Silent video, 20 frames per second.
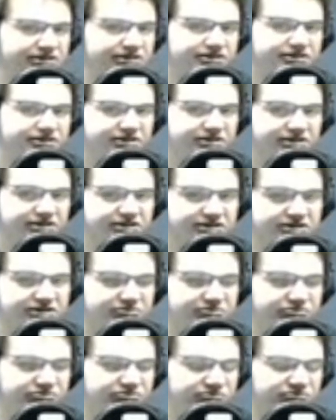
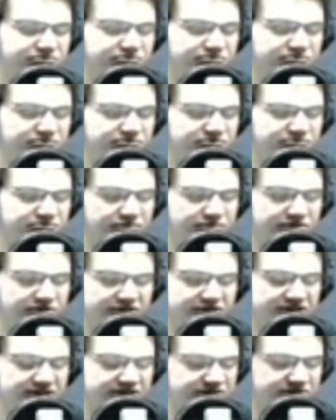But
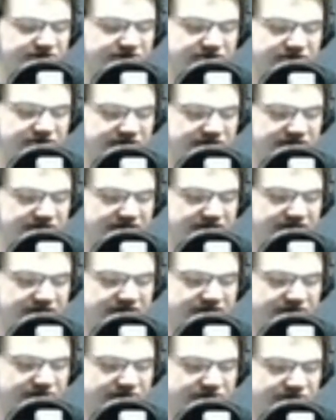yeah, so you always need
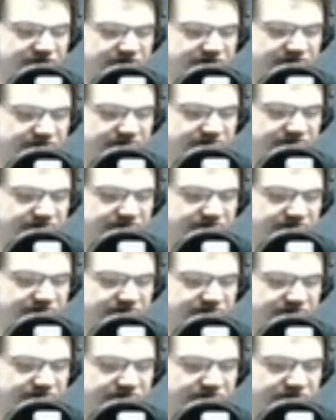to learn,
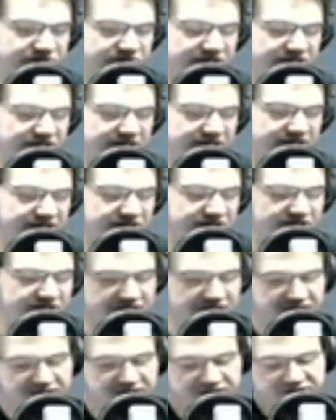
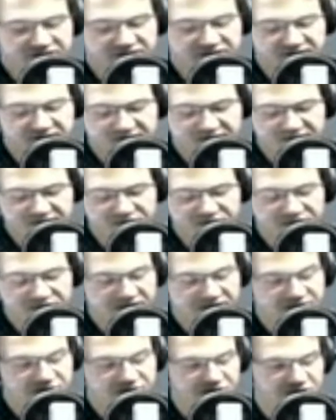education consists of learning
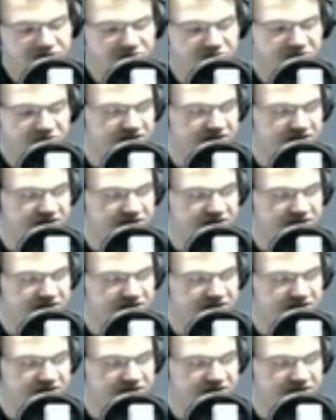for a what,